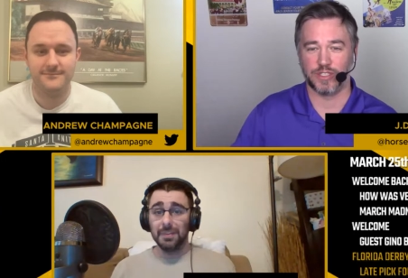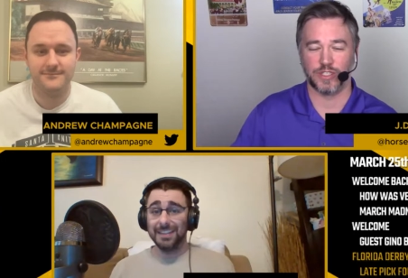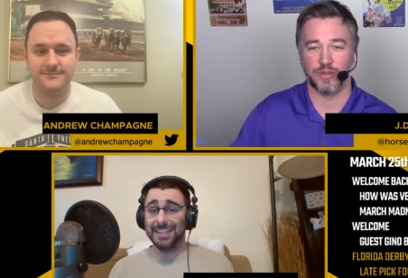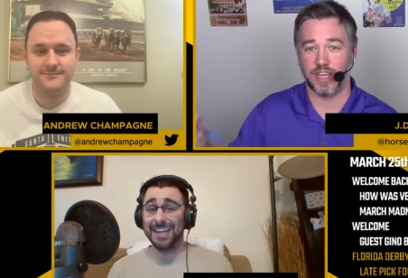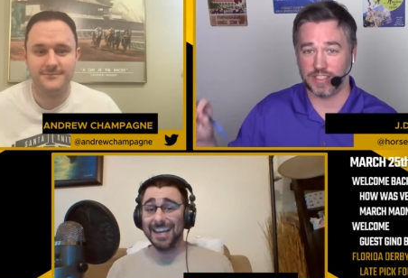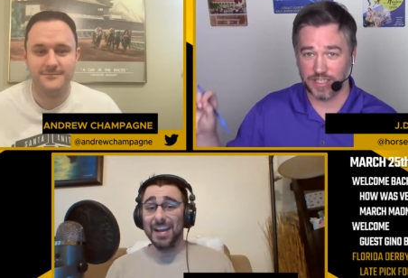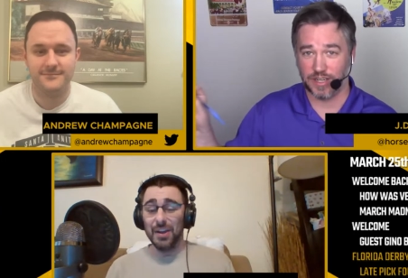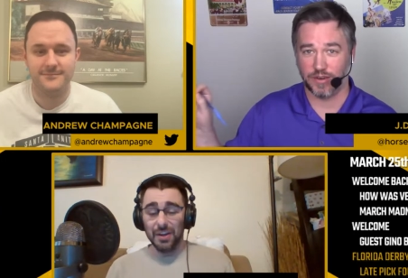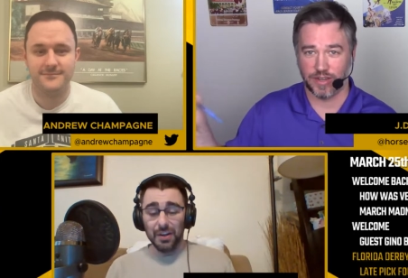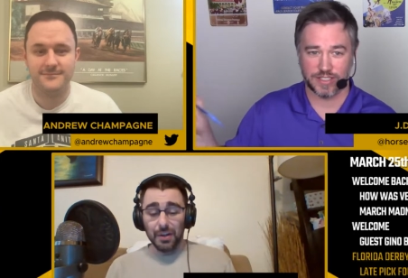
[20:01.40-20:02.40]
Speaker 1: So that's an
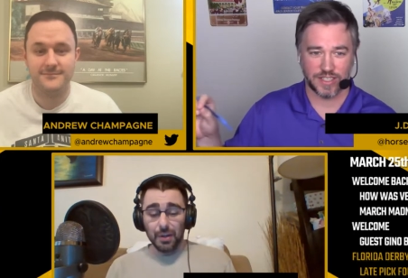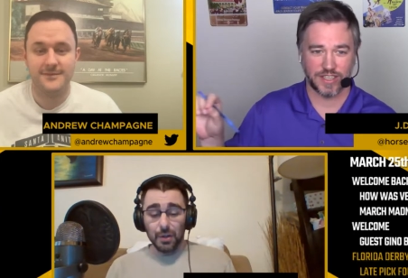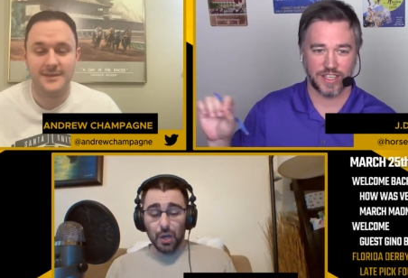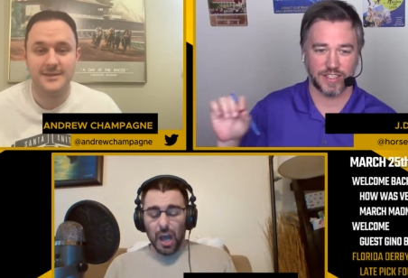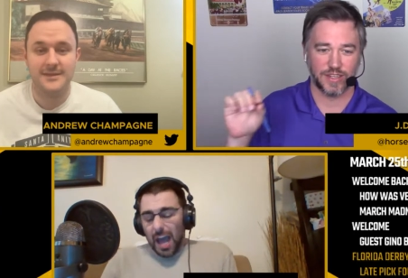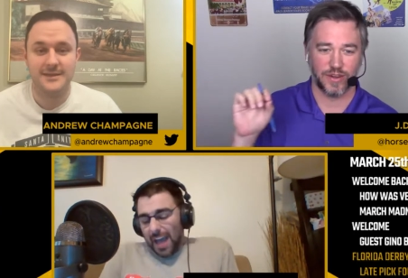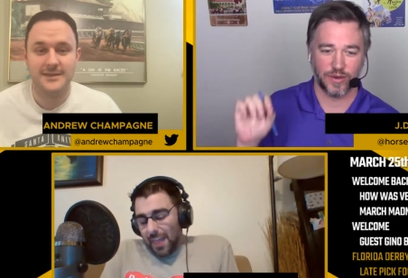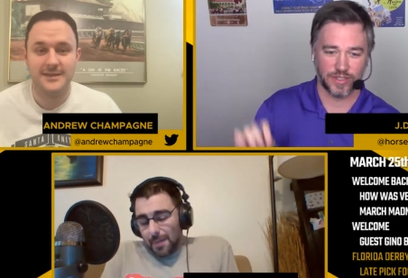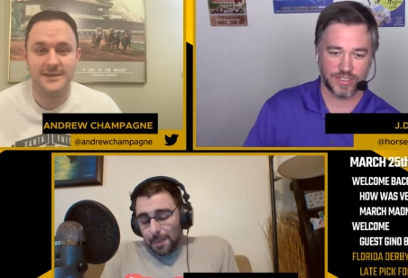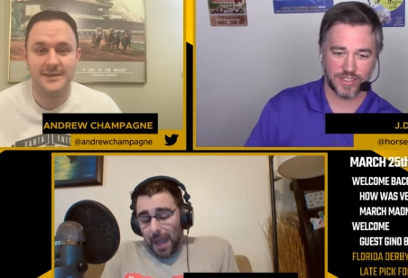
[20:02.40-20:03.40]
interesting thing to
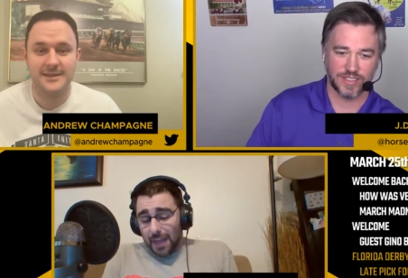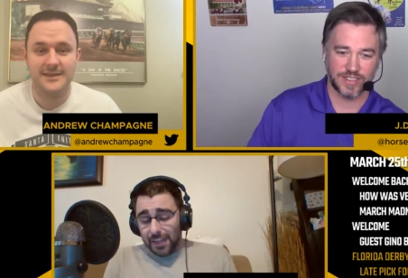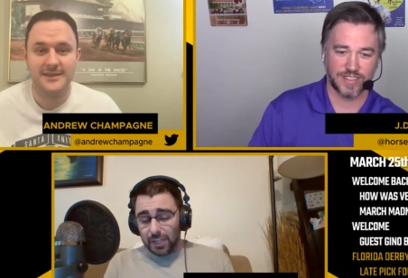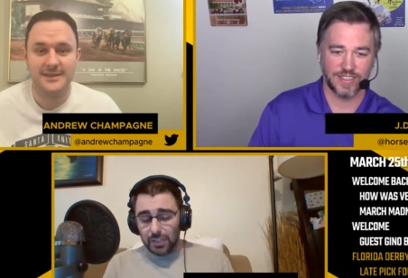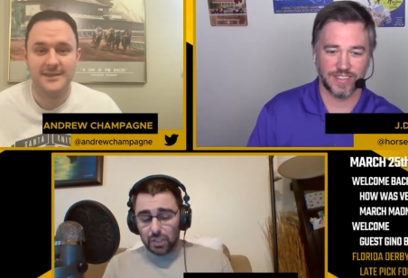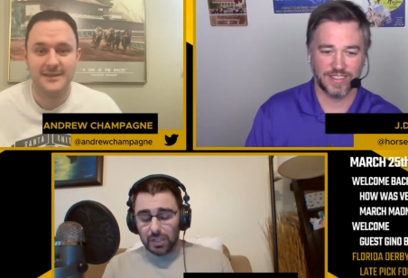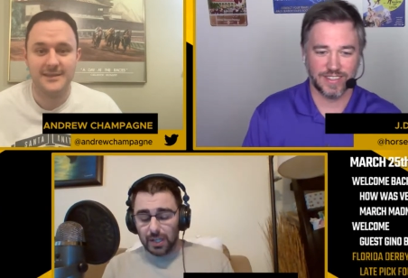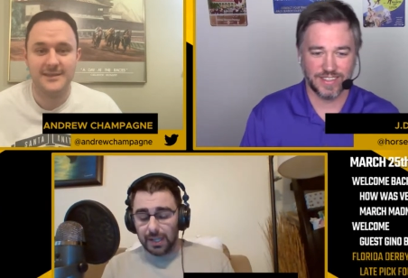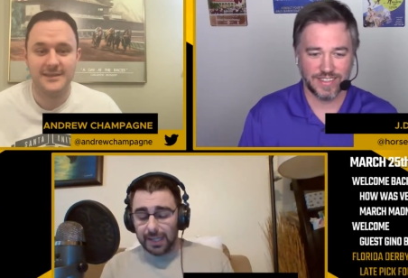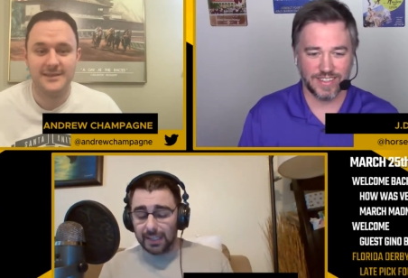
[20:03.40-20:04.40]
notice.
Speaker 2: I, I think he's
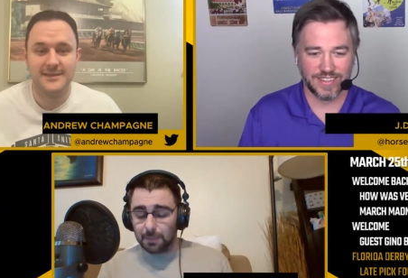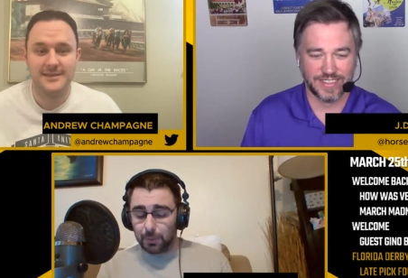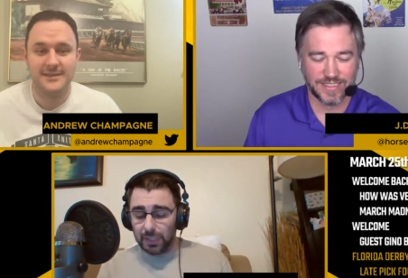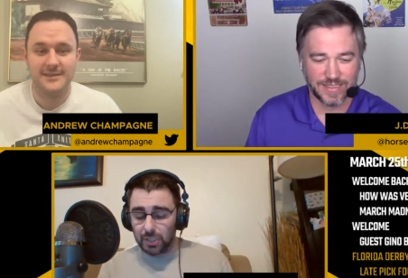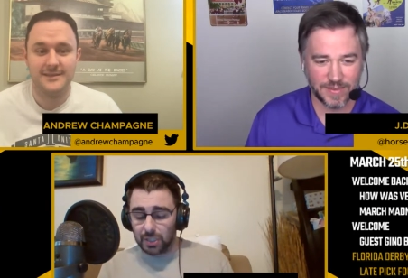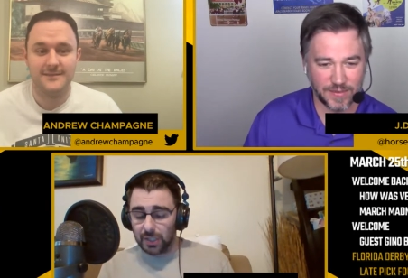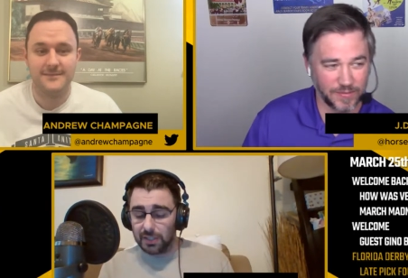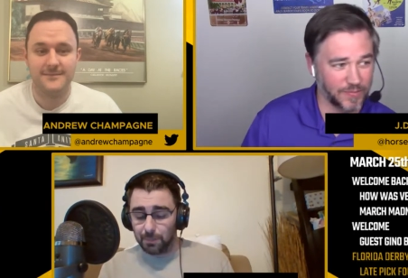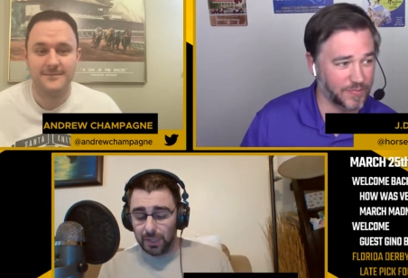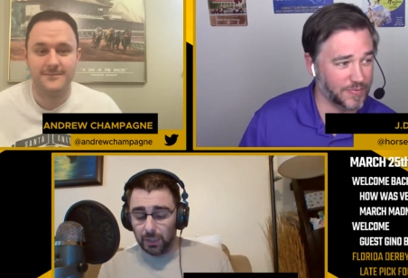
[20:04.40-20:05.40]
he's pretty just
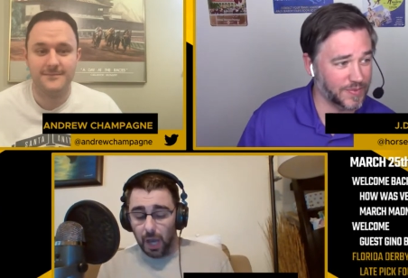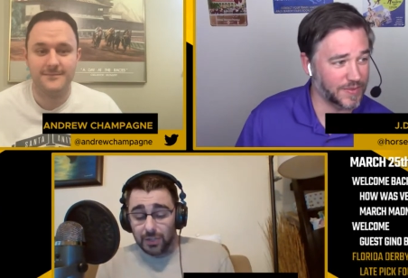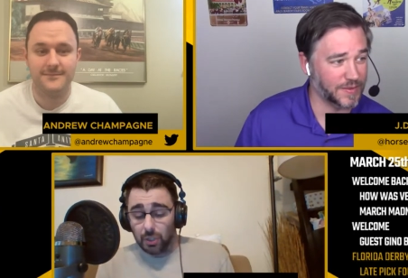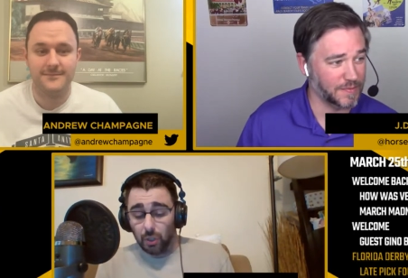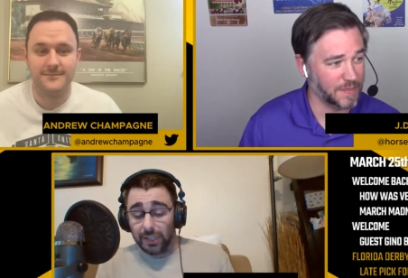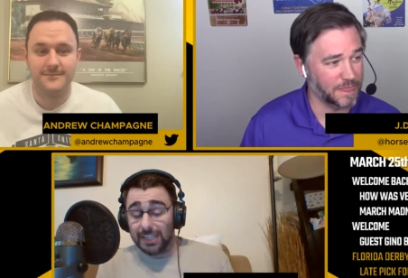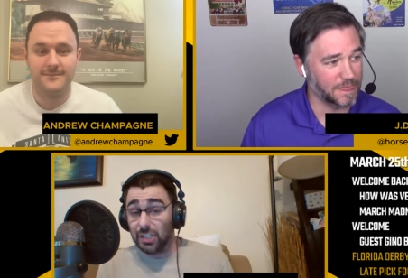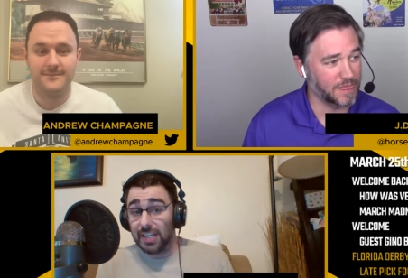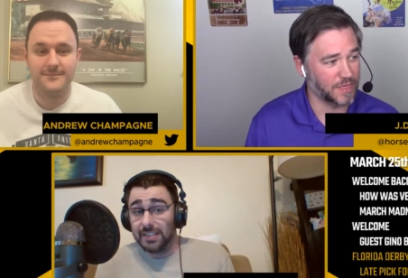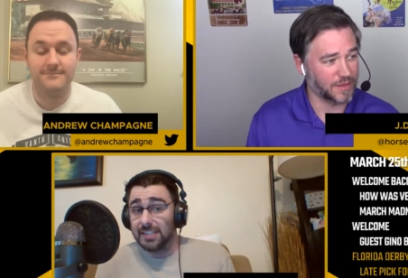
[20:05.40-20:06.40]
he's pretty logical. Like he
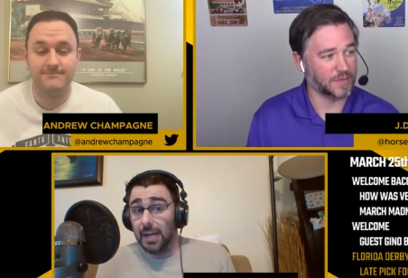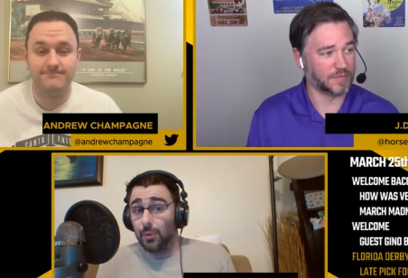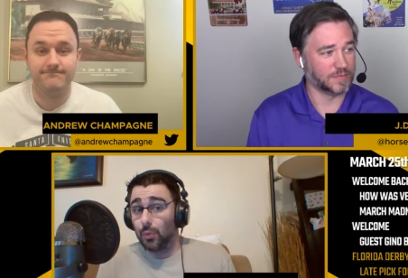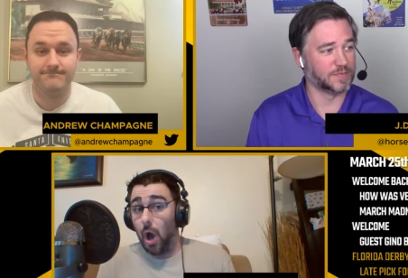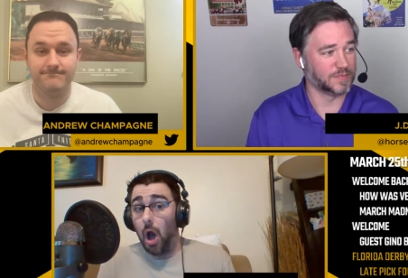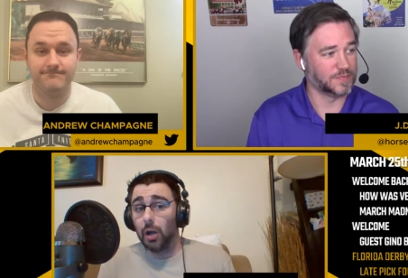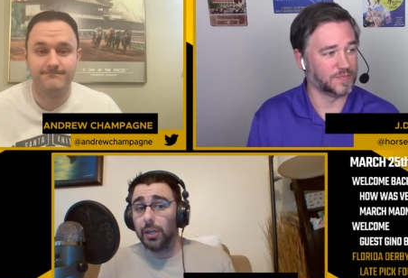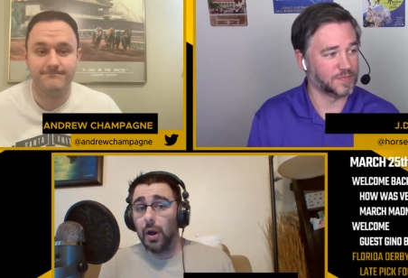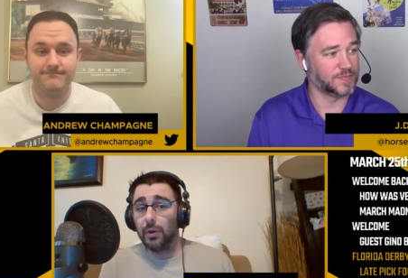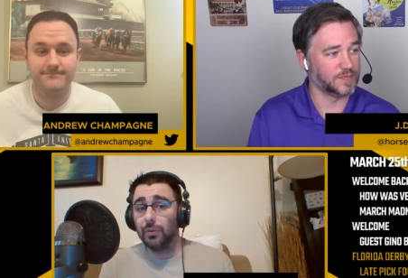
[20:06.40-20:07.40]
just hasn't done wrong. You
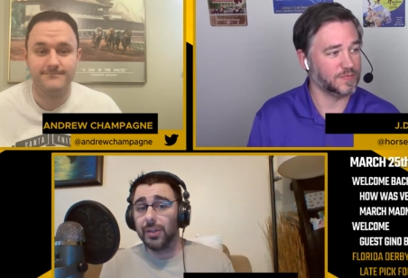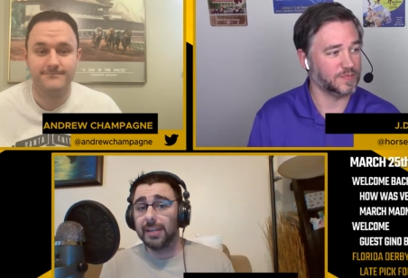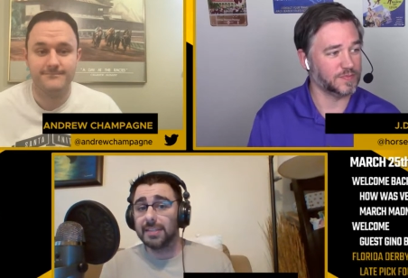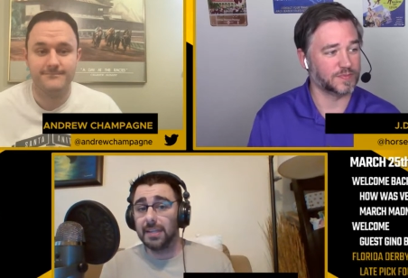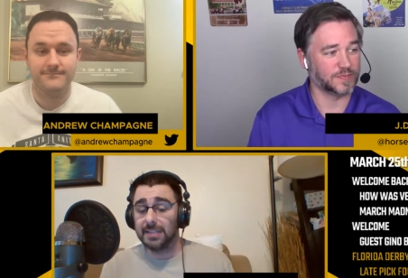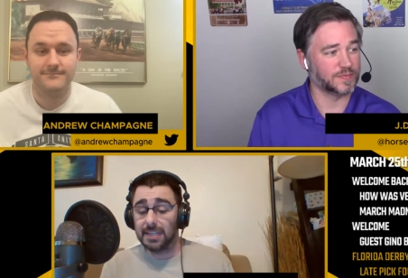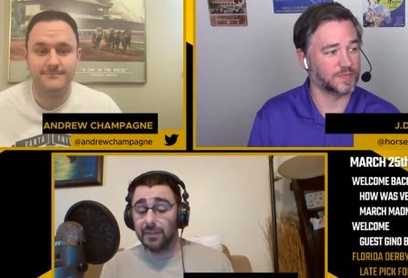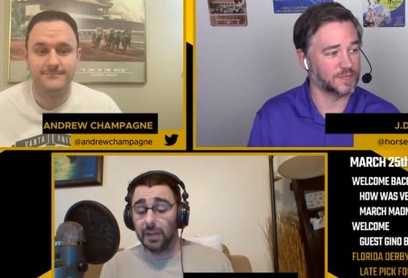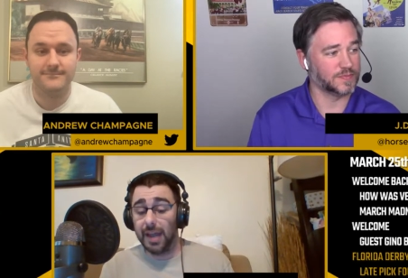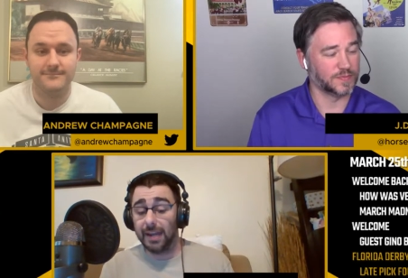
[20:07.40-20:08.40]
know, I don't think it's it's
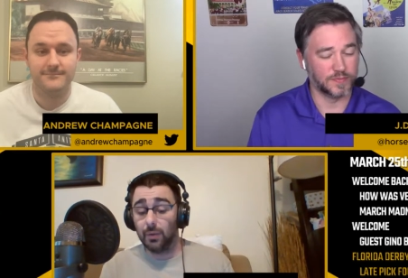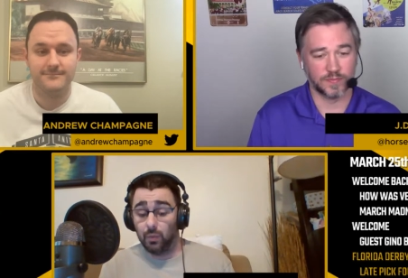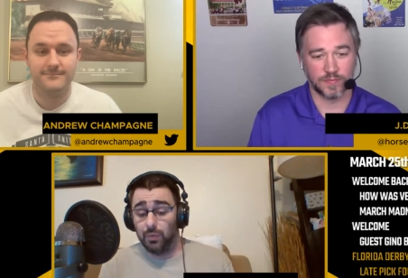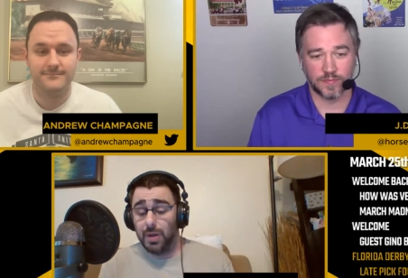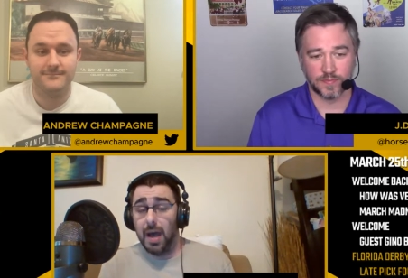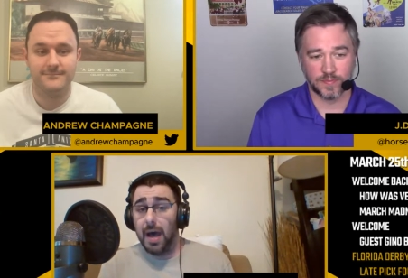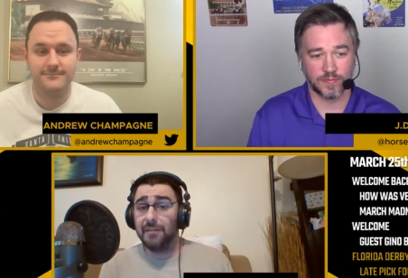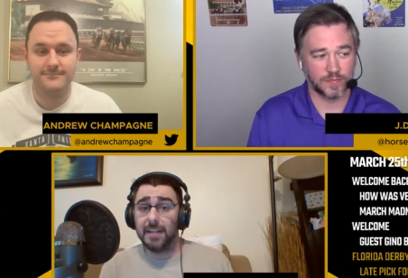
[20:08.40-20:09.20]
even like us